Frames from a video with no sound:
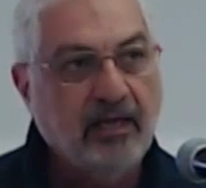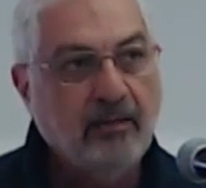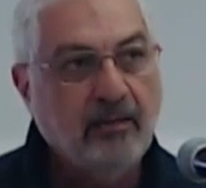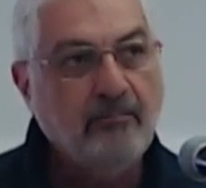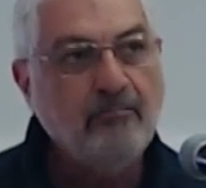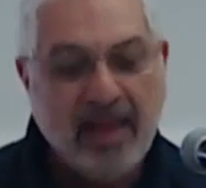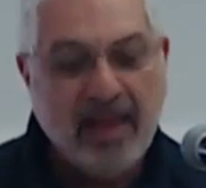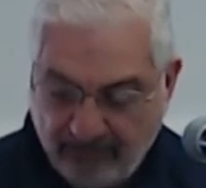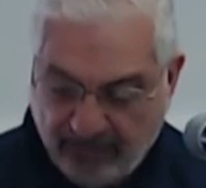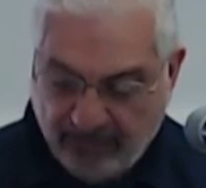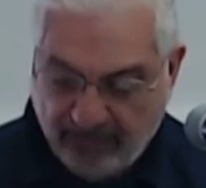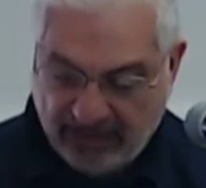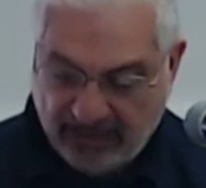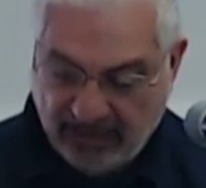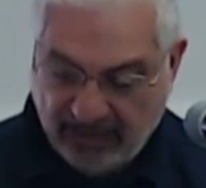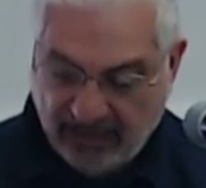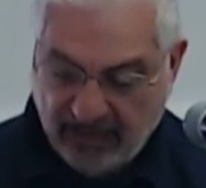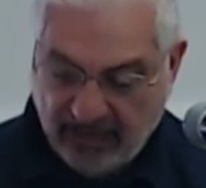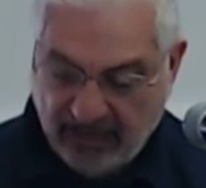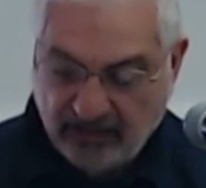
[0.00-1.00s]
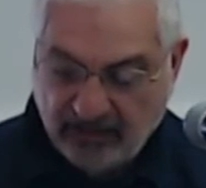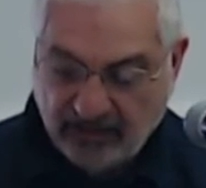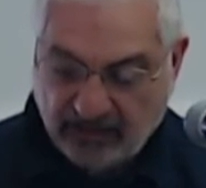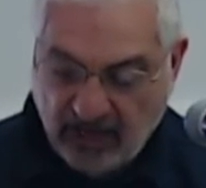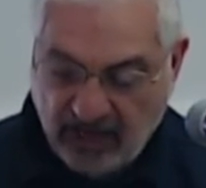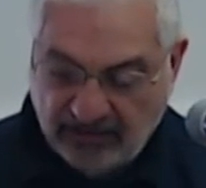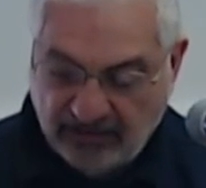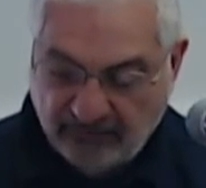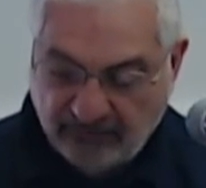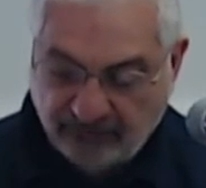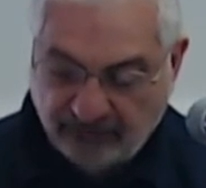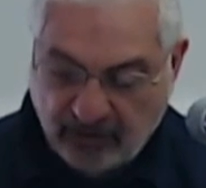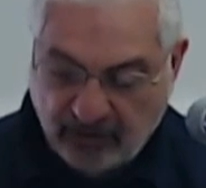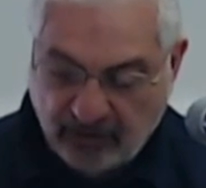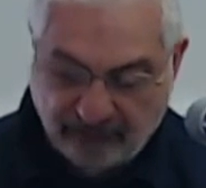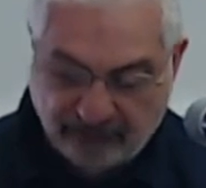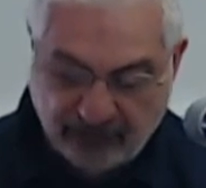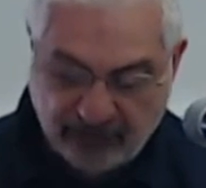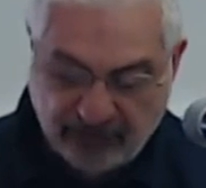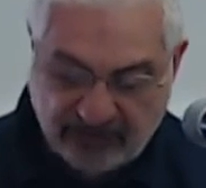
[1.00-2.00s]
maybe the kind of
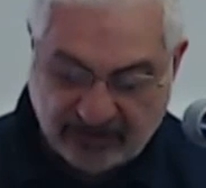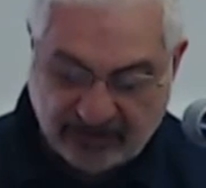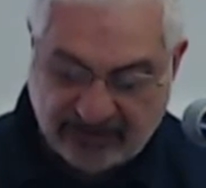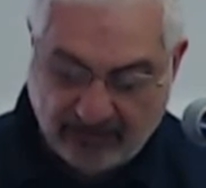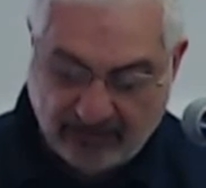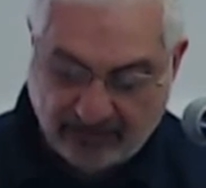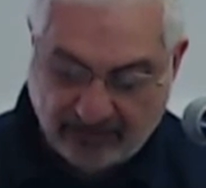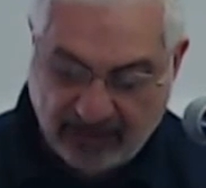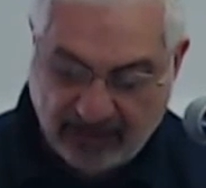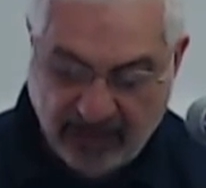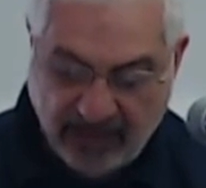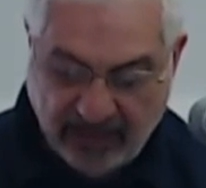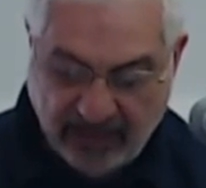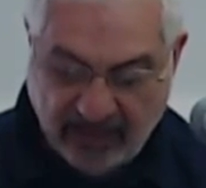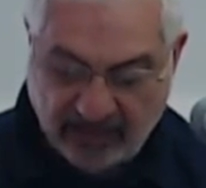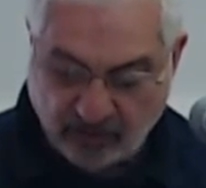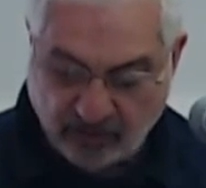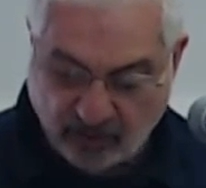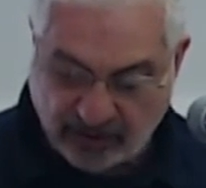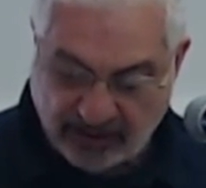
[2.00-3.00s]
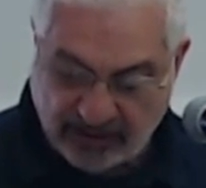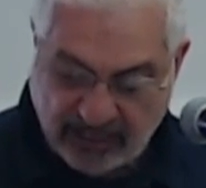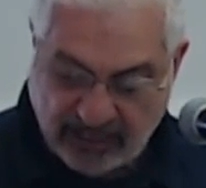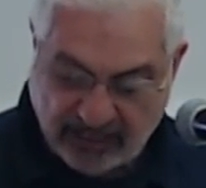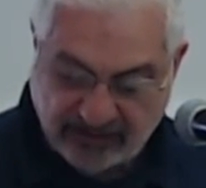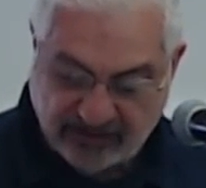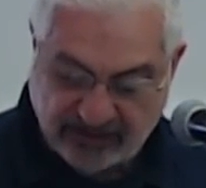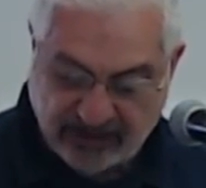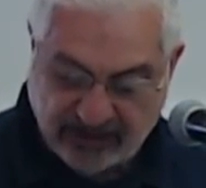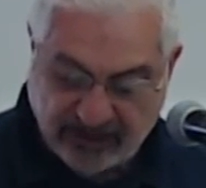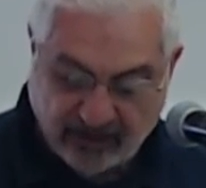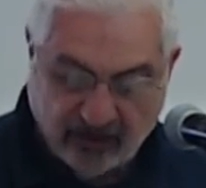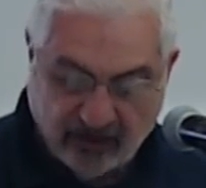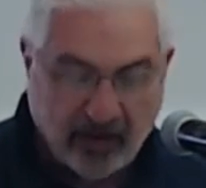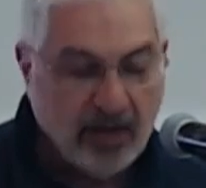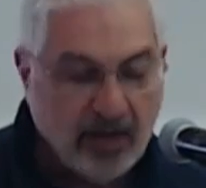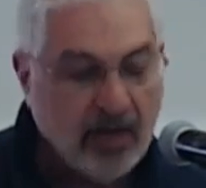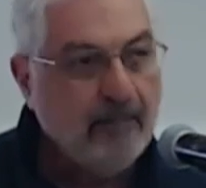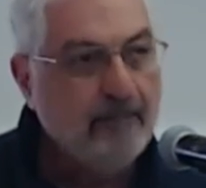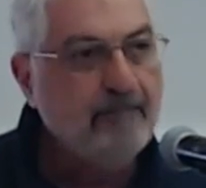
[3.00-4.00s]
conference that Stepan has organized
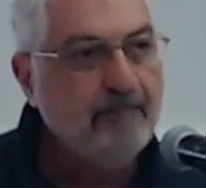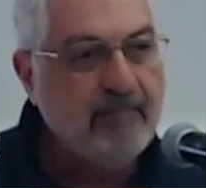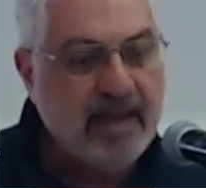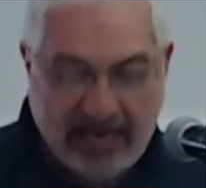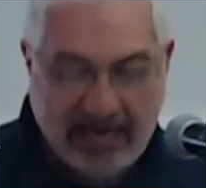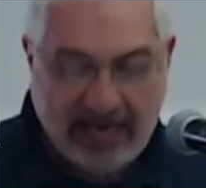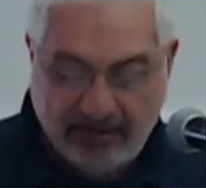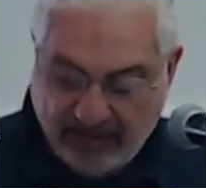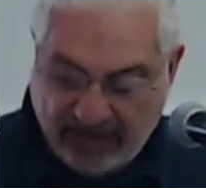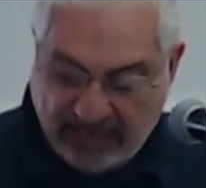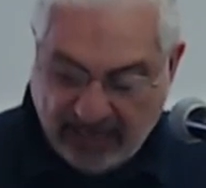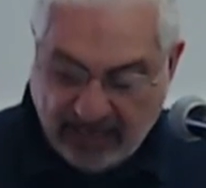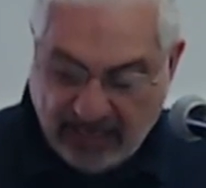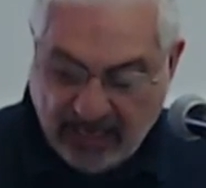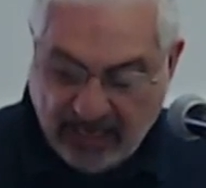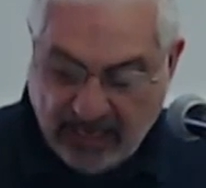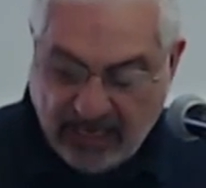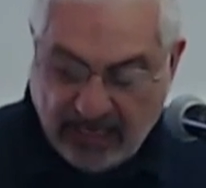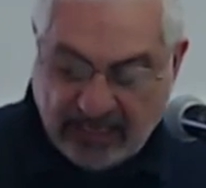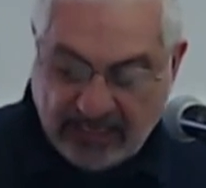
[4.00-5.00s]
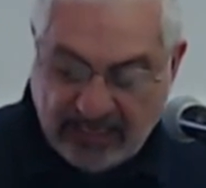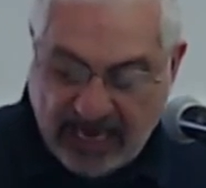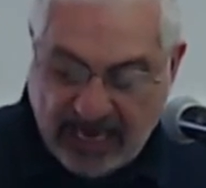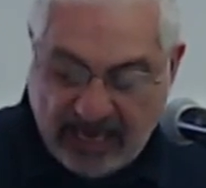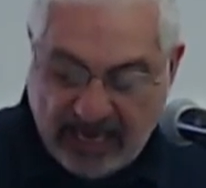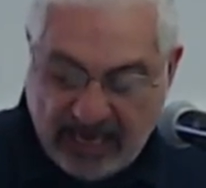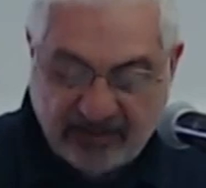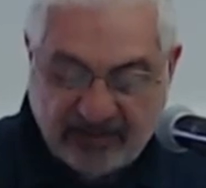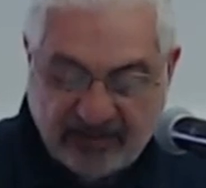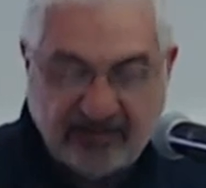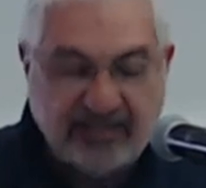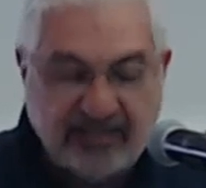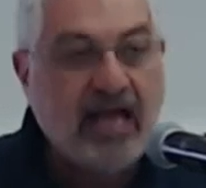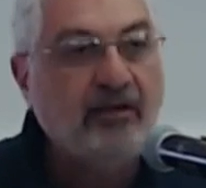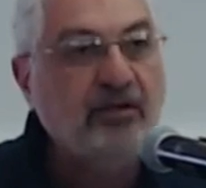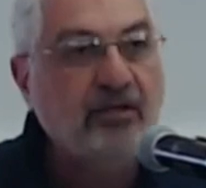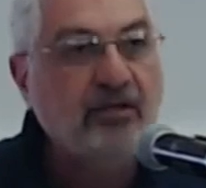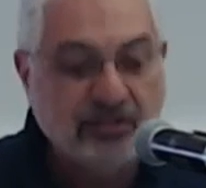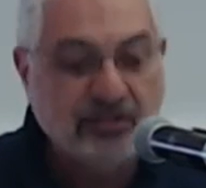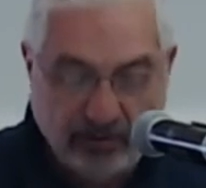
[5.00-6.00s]
here, maybe can have a
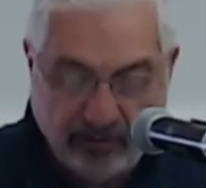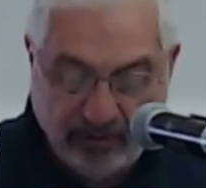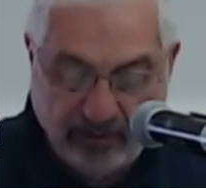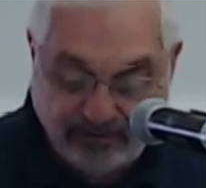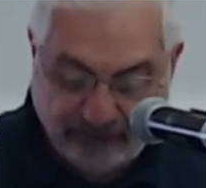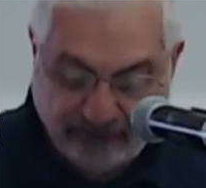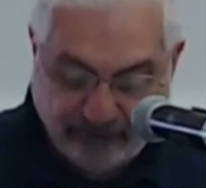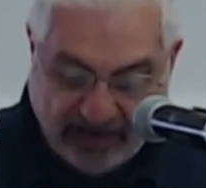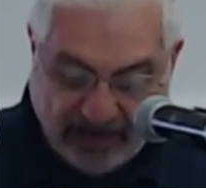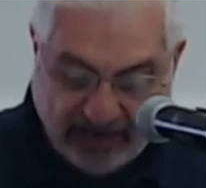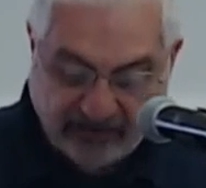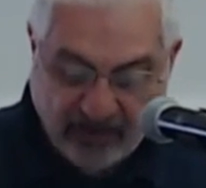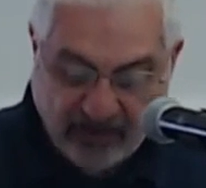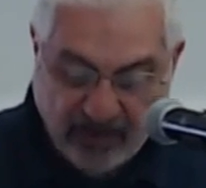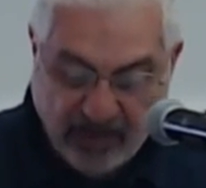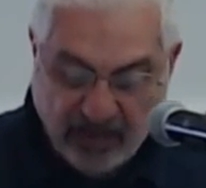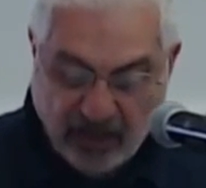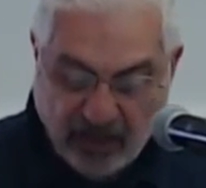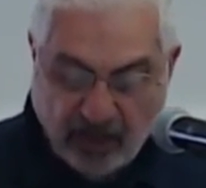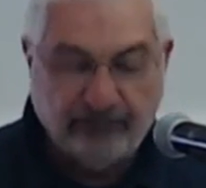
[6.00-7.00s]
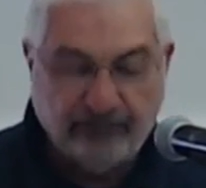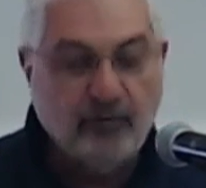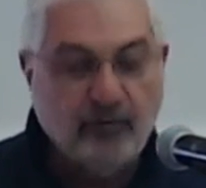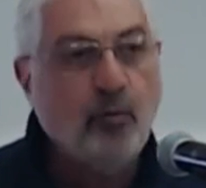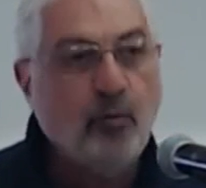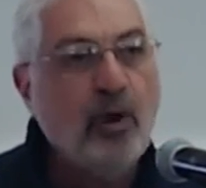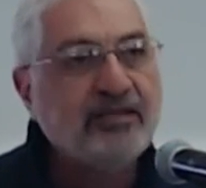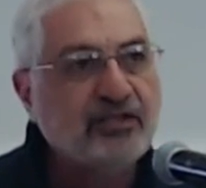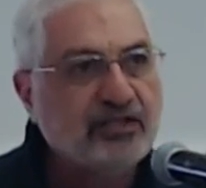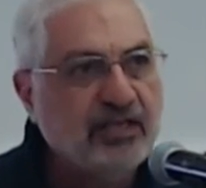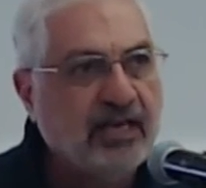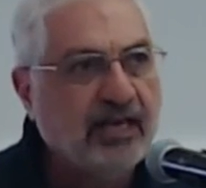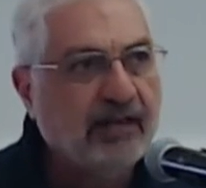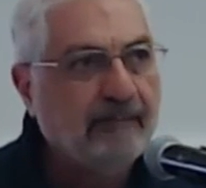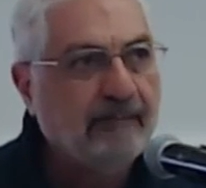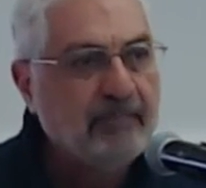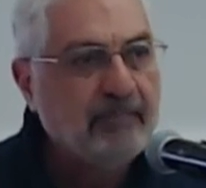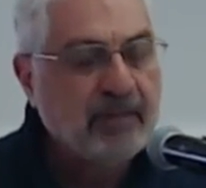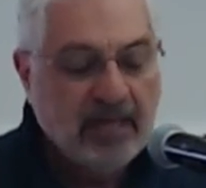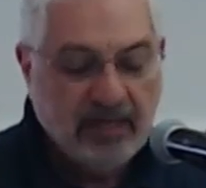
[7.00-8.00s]
salutary effect of
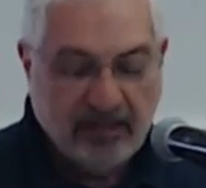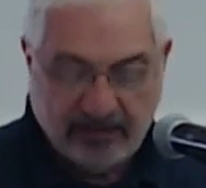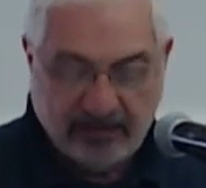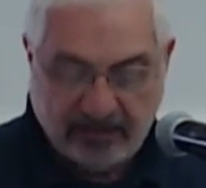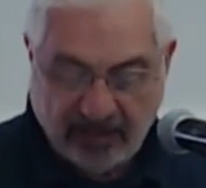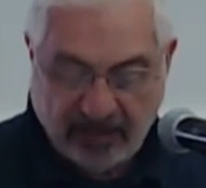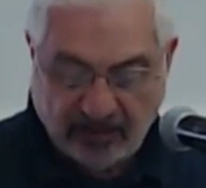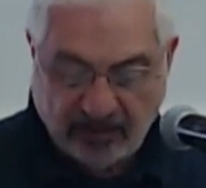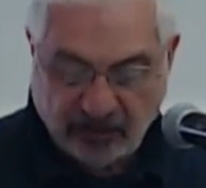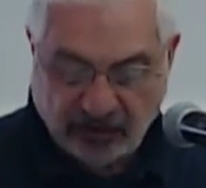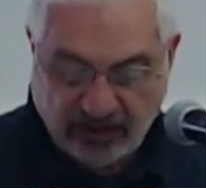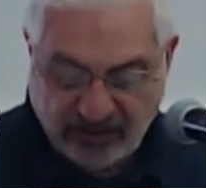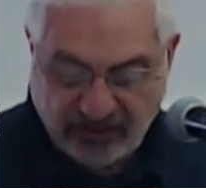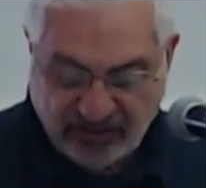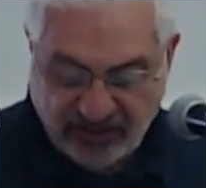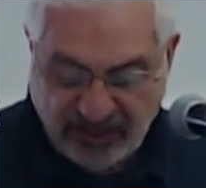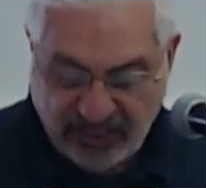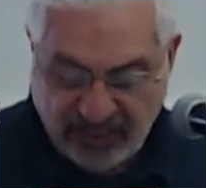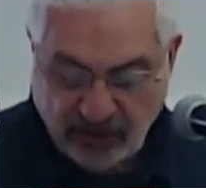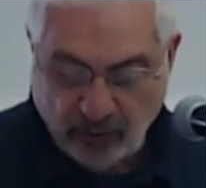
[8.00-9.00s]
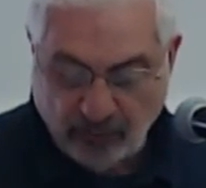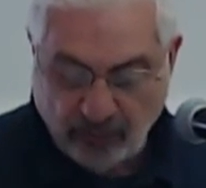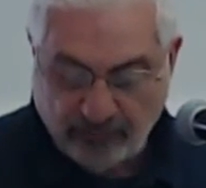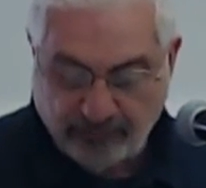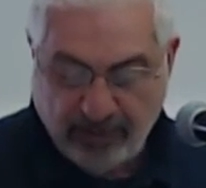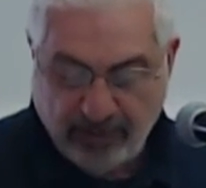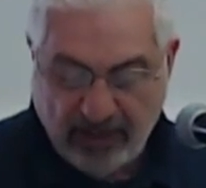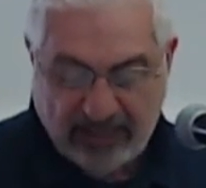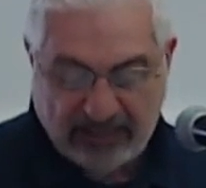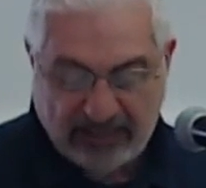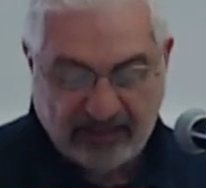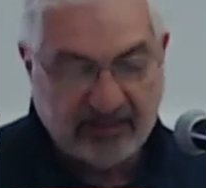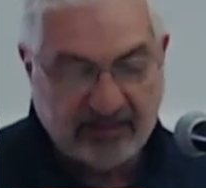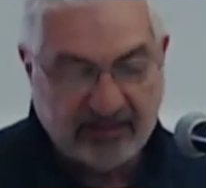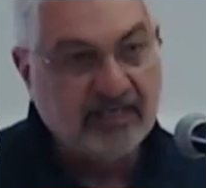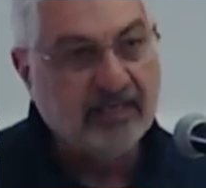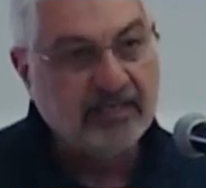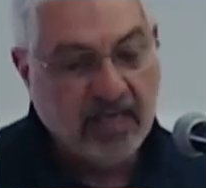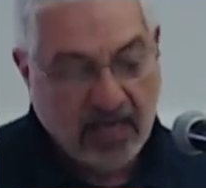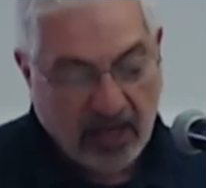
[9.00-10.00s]
questioning such continued
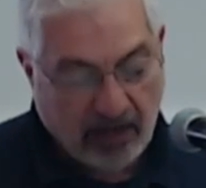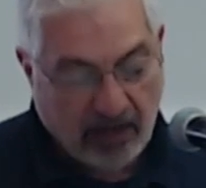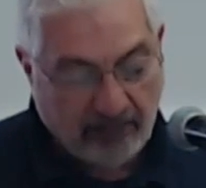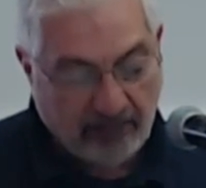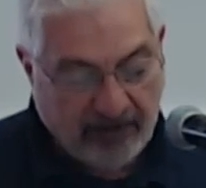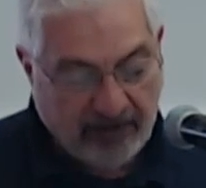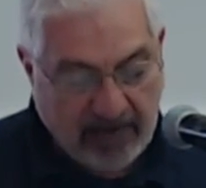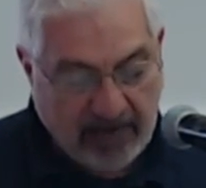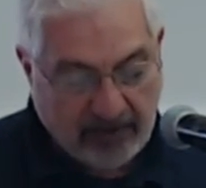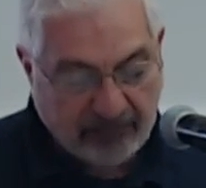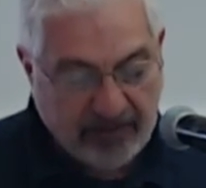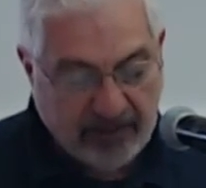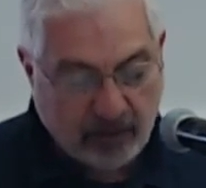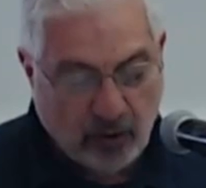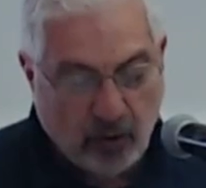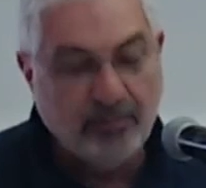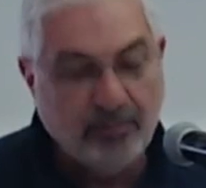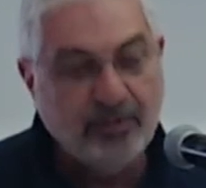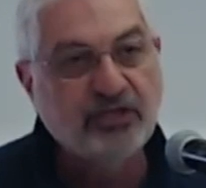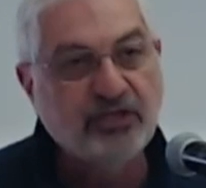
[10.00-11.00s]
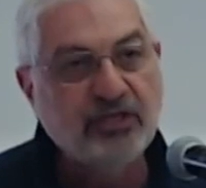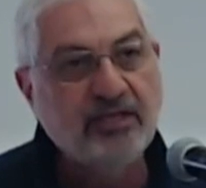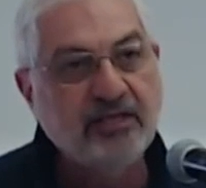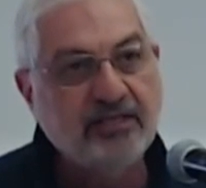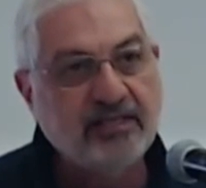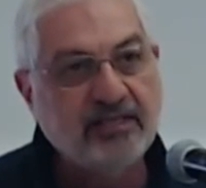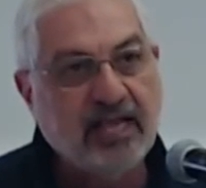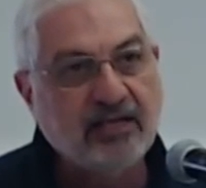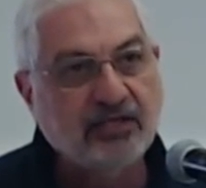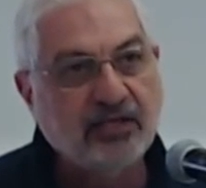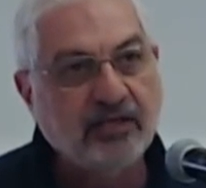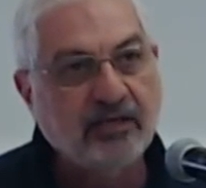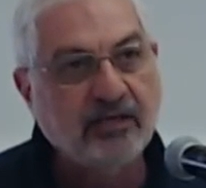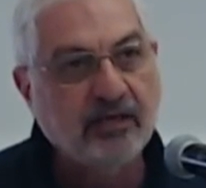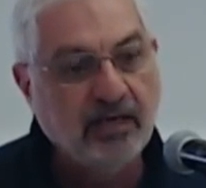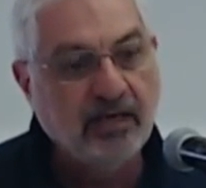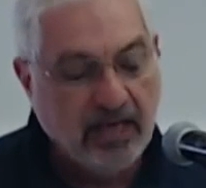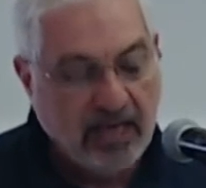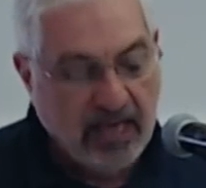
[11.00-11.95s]
policies of ethnic homogenization